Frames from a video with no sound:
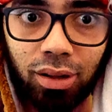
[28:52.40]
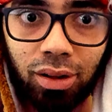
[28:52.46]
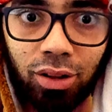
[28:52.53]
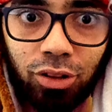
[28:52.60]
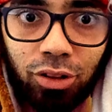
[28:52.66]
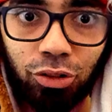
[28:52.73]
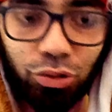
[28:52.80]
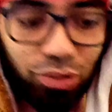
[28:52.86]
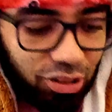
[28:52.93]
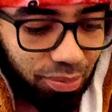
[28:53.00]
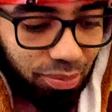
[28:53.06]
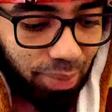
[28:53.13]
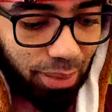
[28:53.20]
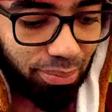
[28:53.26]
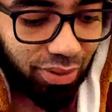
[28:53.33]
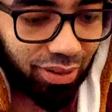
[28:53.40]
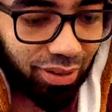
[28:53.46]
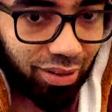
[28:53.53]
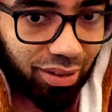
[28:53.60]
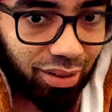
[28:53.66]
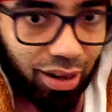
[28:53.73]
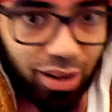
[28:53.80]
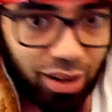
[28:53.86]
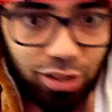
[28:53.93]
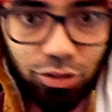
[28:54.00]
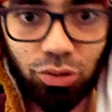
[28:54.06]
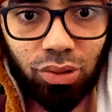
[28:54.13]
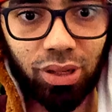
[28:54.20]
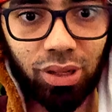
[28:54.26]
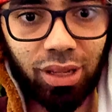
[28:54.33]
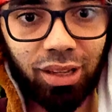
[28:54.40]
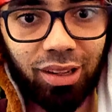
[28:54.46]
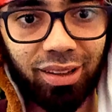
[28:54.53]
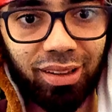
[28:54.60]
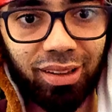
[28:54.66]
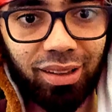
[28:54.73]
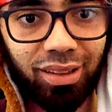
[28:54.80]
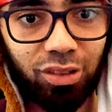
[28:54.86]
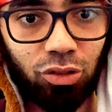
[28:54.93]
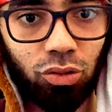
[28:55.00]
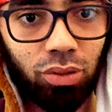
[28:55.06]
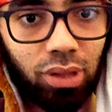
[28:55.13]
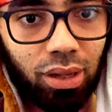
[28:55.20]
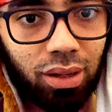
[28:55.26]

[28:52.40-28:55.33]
do this be akatsuki do that